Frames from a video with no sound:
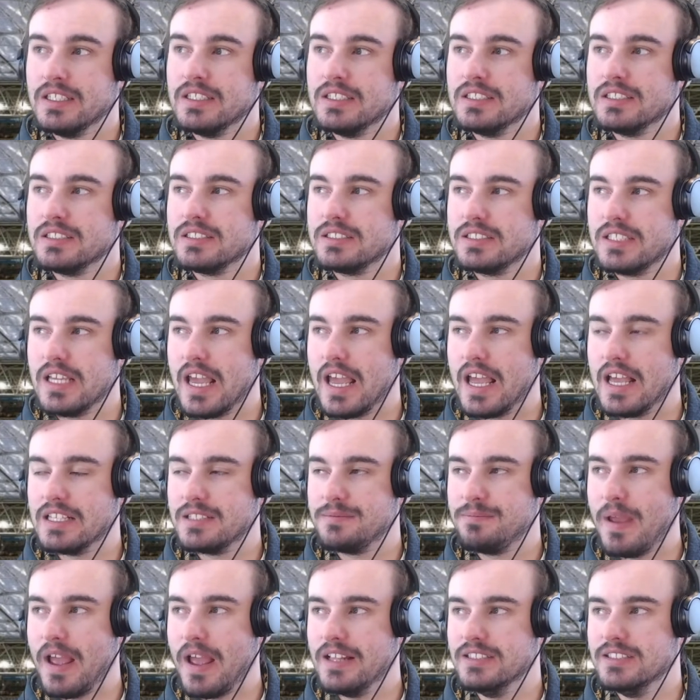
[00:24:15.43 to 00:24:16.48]

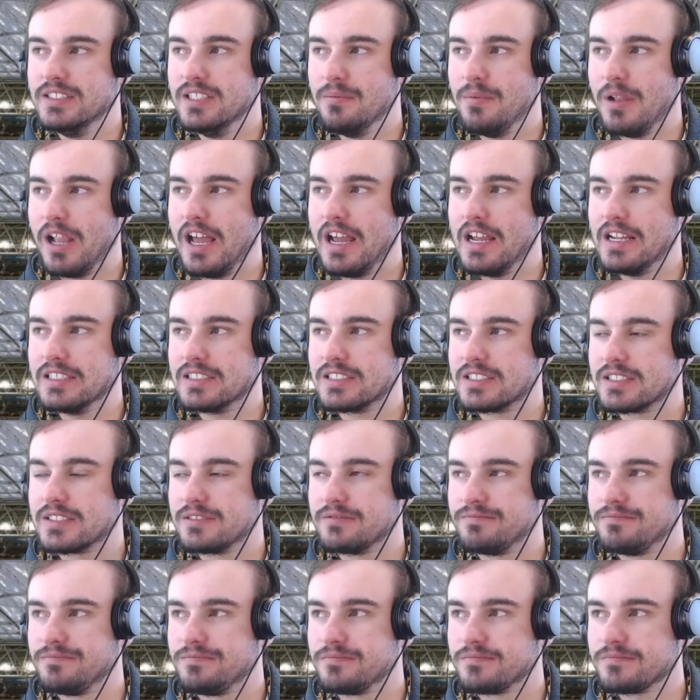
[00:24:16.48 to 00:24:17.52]
says Padza Blaze.
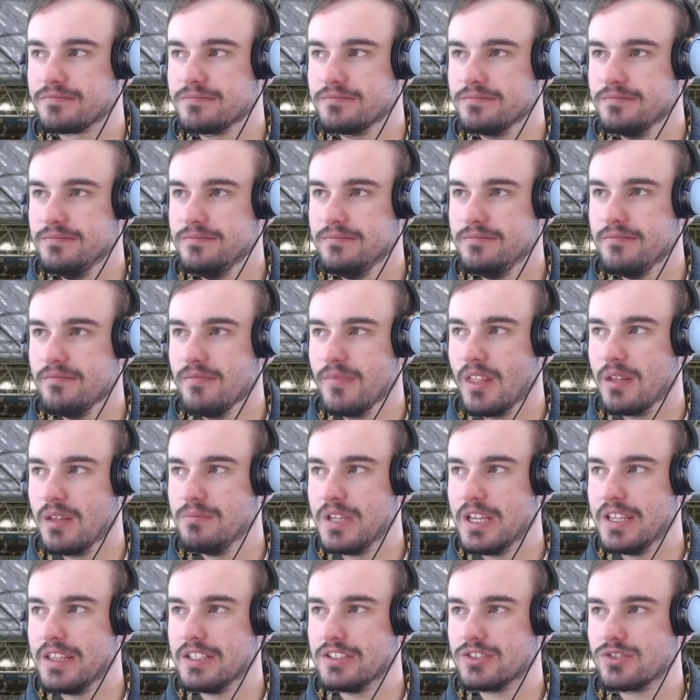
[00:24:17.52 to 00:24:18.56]

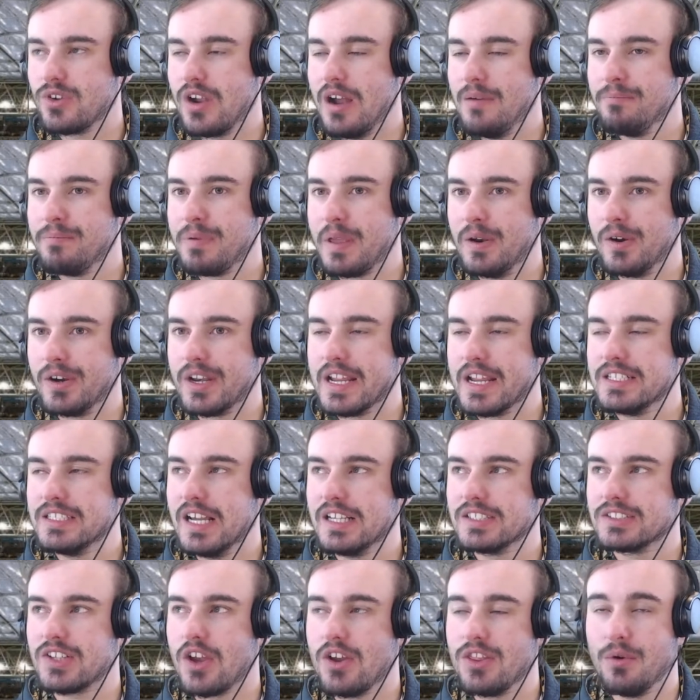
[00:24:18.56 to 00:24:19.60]
Yeah, the scrum penalty
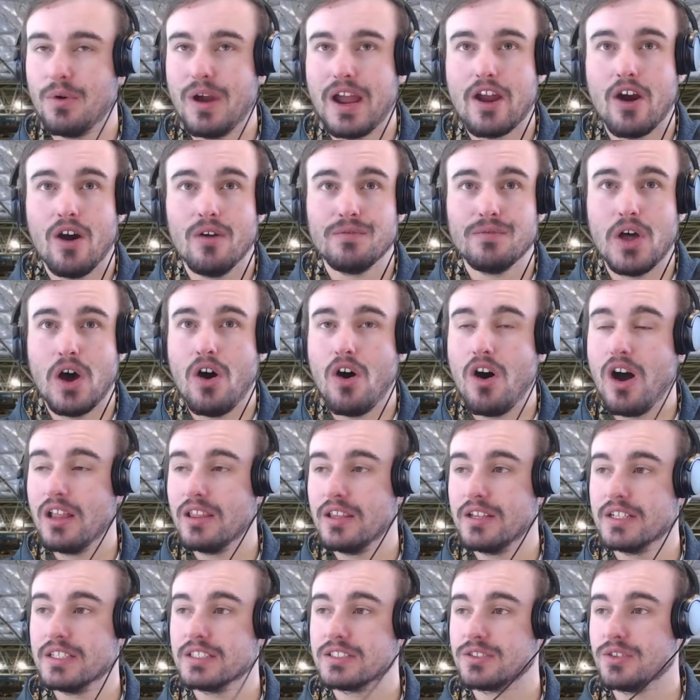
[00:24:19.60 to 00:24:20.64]
does go the way of the
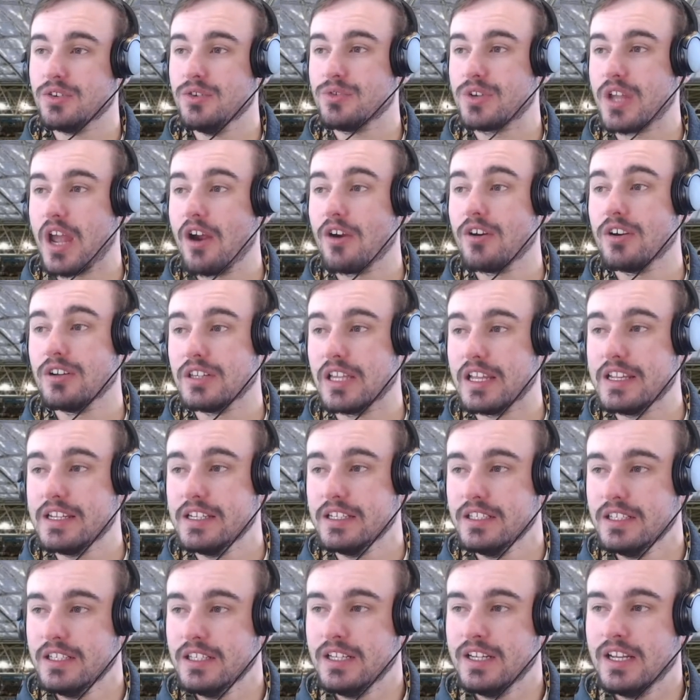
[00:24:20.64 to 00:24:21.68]
Highlanders, who
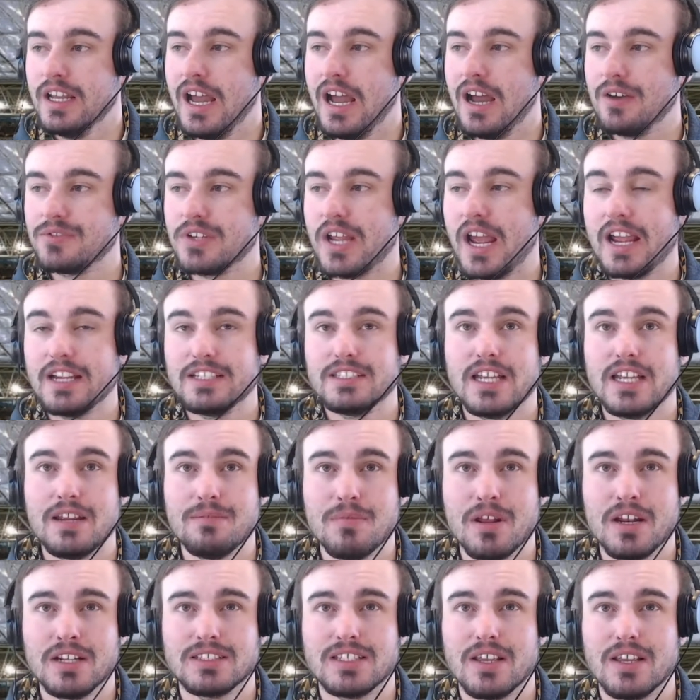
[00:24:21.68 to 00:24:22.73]
currently, after 18
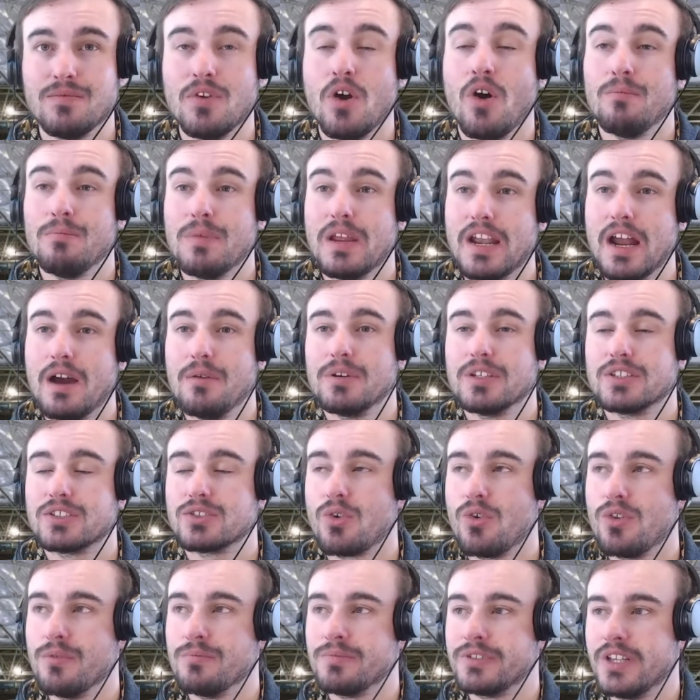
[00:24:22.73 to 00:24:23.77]
minutes, have not been able to
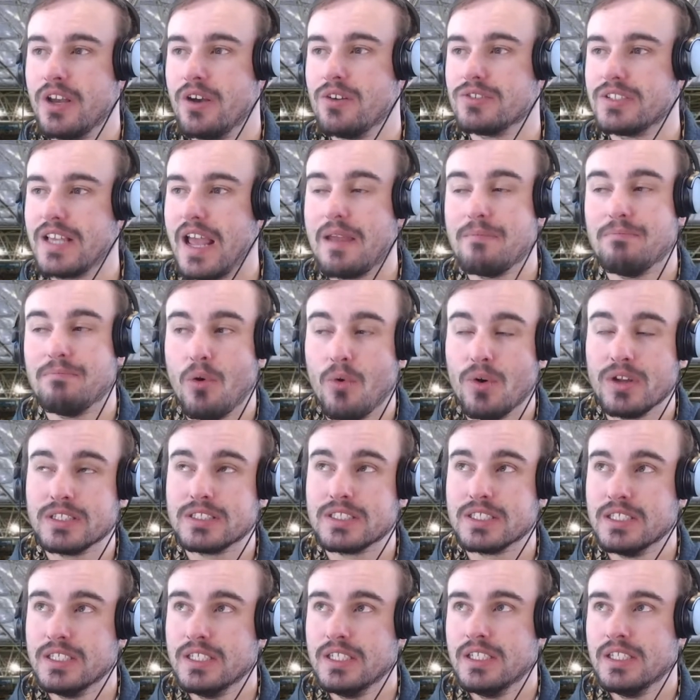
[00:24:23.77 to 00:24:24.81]
score themselves a
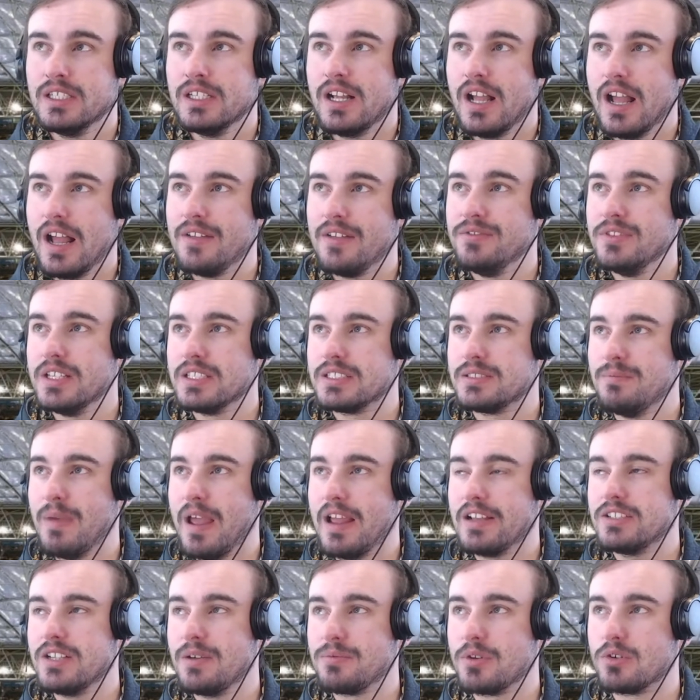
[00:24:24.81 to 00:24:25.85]
point in this
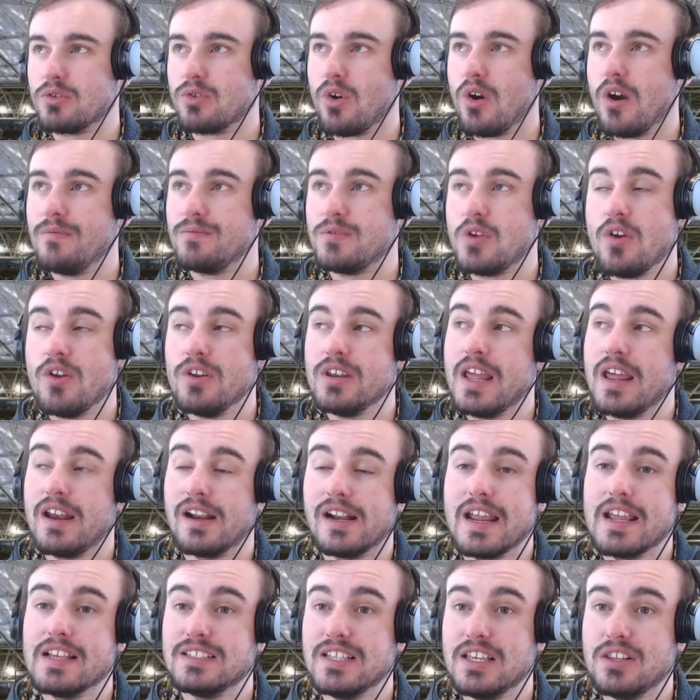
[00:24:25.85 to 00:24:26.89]
matchup. The Drua have turned down
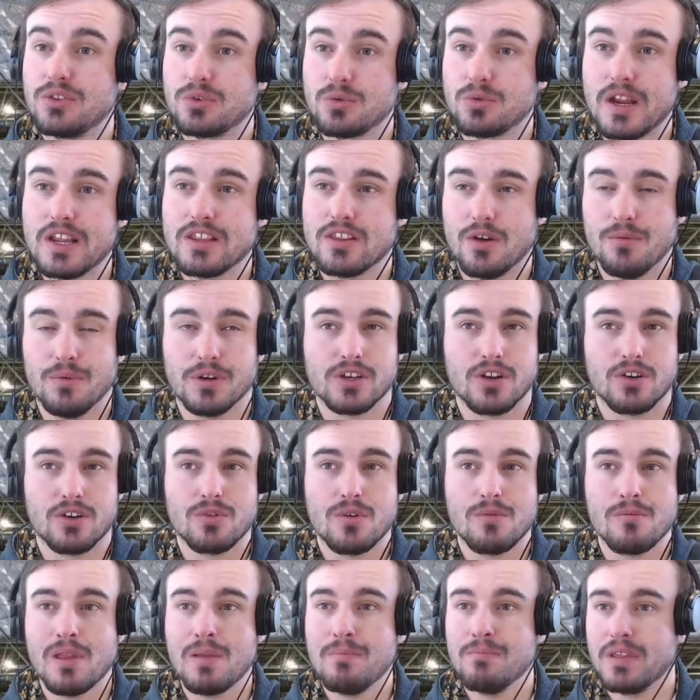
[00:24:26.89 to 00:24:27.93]
an easy 3, though. We're going to
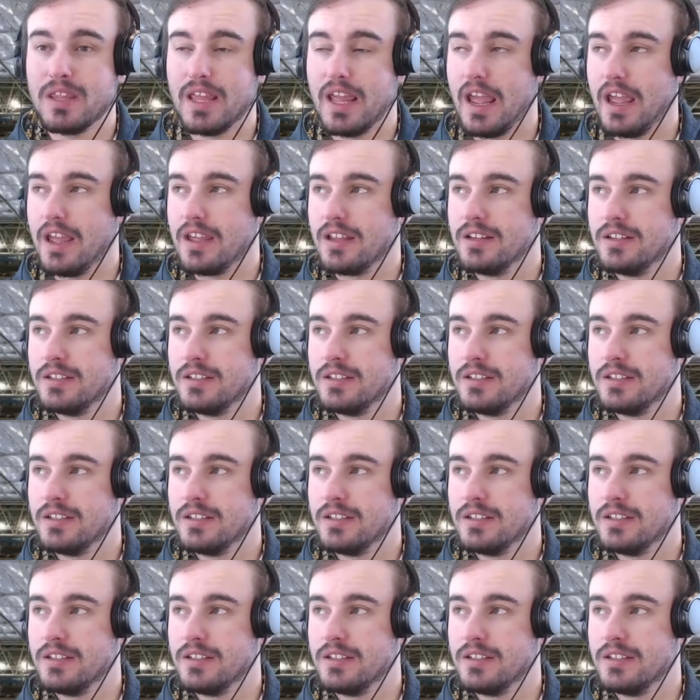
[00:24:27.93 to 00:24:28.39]
remember that.